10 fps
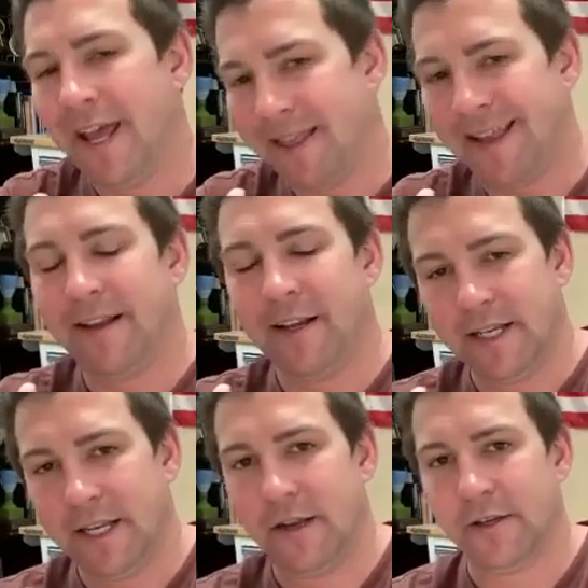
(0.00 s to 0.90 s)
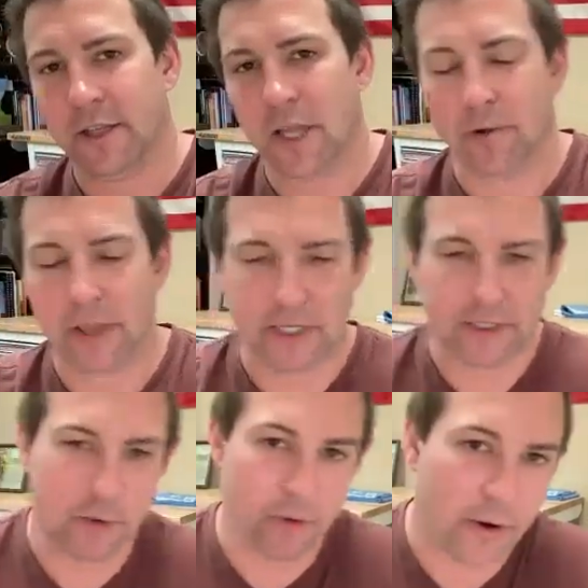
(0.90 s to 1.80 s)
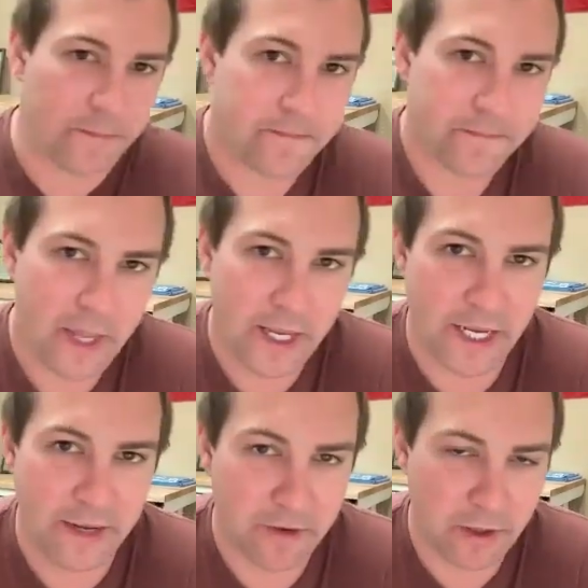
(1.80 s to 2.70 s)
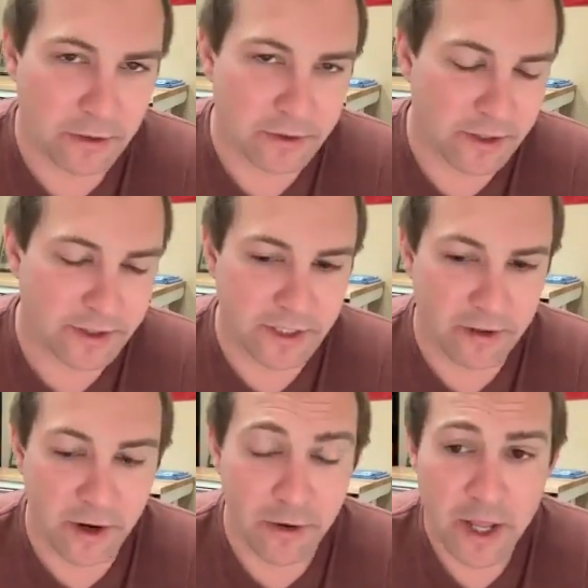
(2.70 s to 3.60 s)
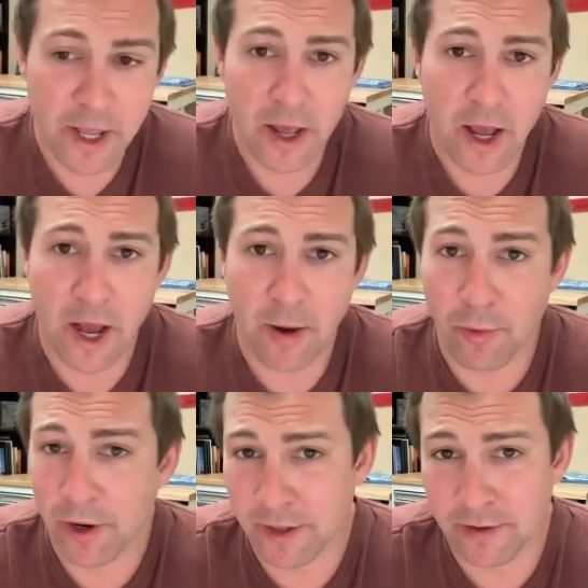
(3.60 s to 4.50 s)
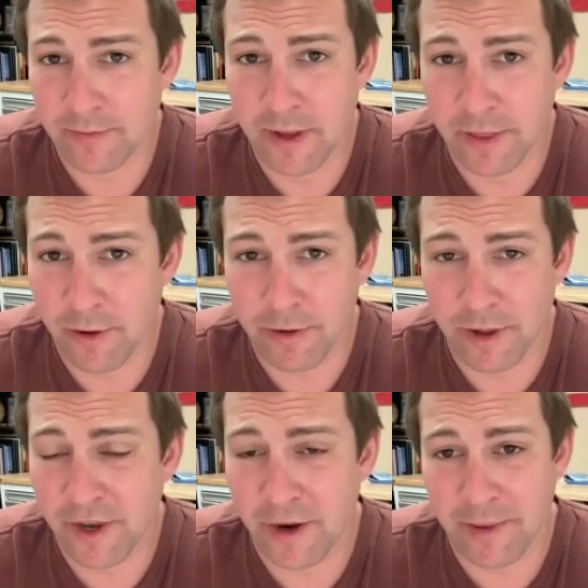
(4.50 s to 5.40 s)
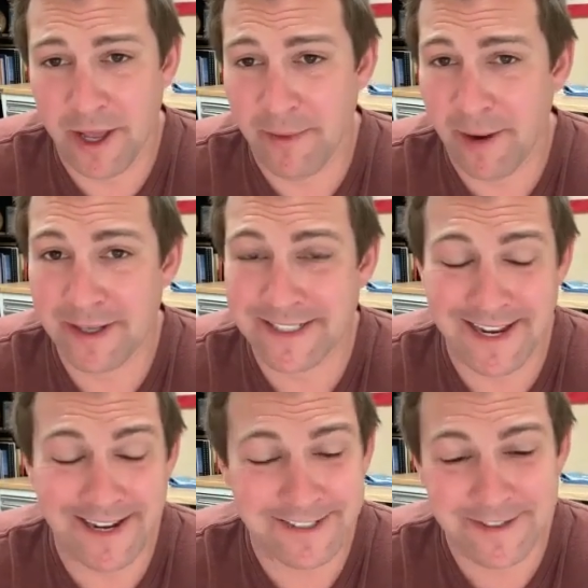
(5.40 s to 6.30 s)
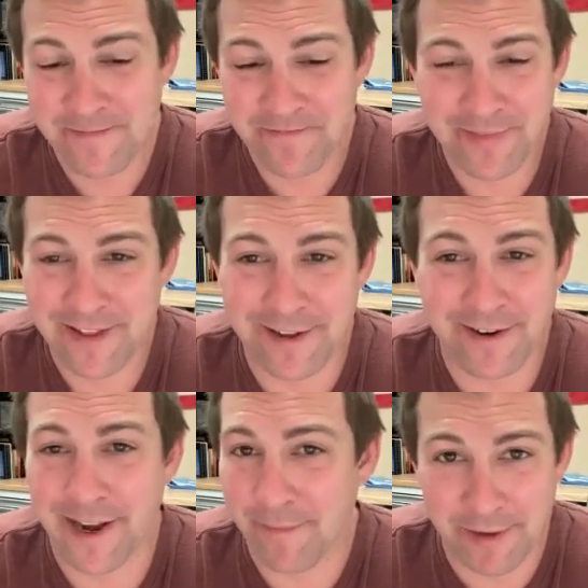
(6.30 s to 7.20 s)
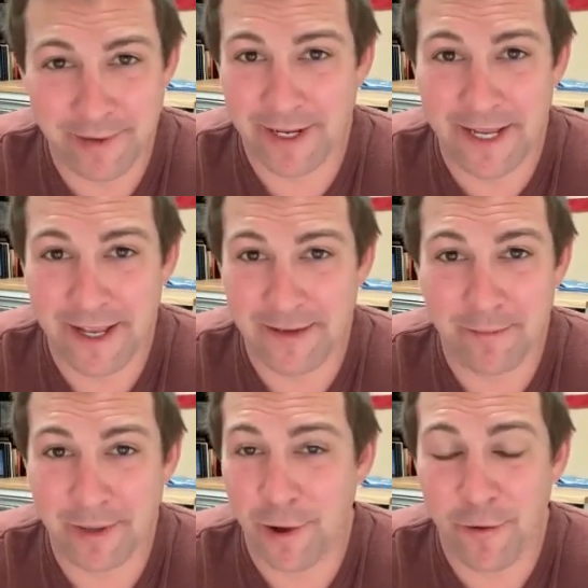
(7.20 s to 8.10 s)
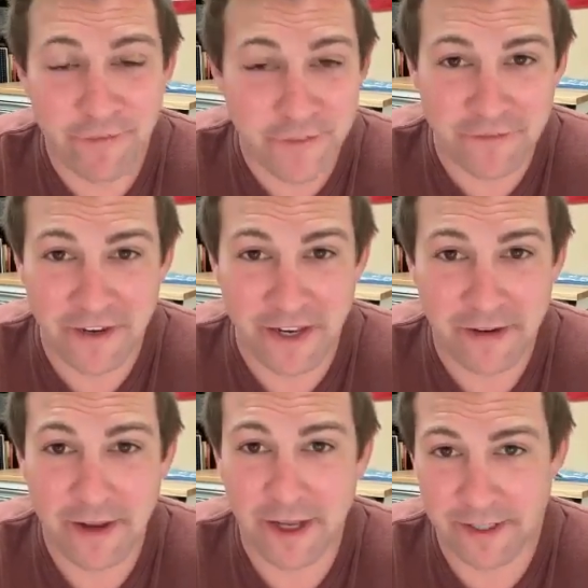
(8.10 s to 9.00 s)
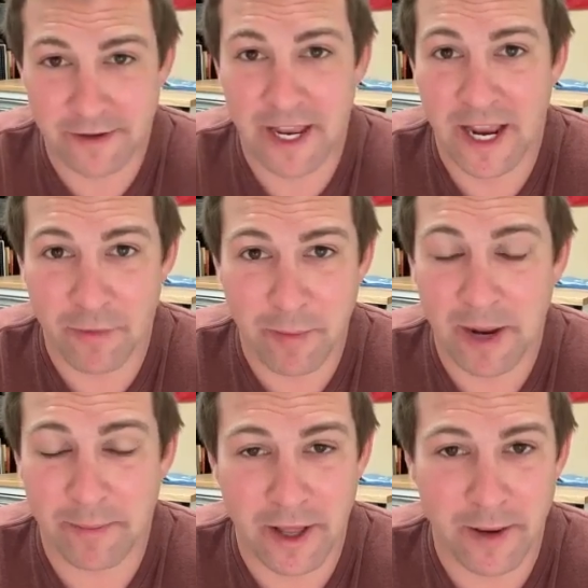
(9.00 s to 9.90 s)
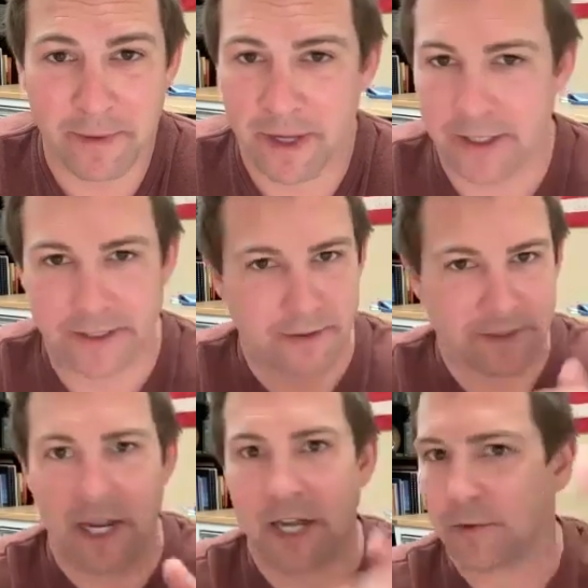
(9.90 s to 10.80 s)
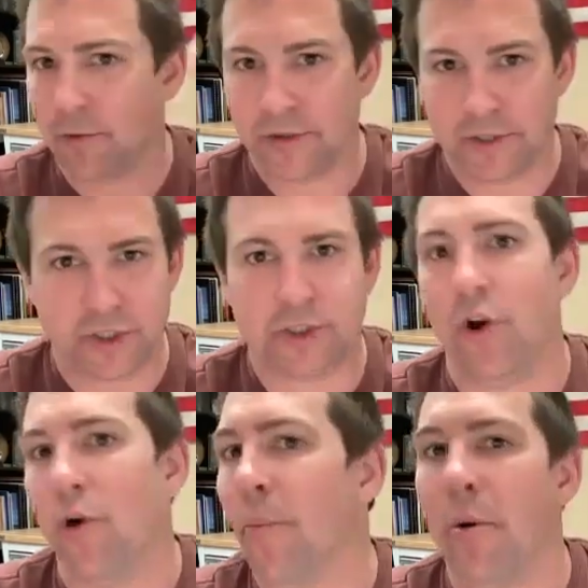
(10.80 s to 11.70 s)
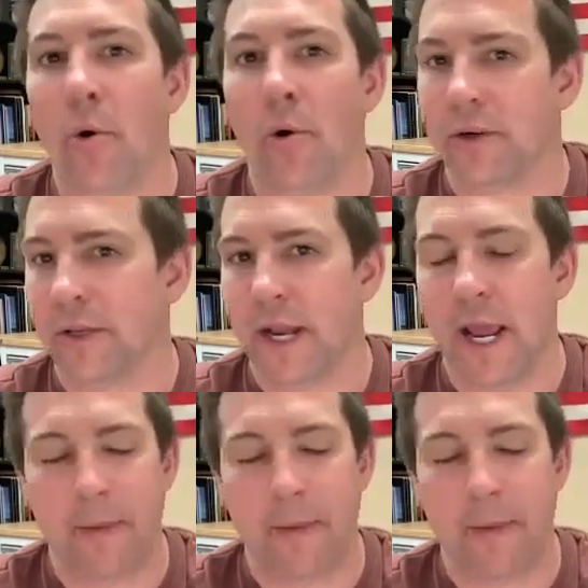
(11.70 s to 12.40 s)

They could continue to lower that score and get even closer to zero. What your local ethanol plant might be saying is they're not going to be able to get below 50 until they have a pipeline because their CI score is so poor today.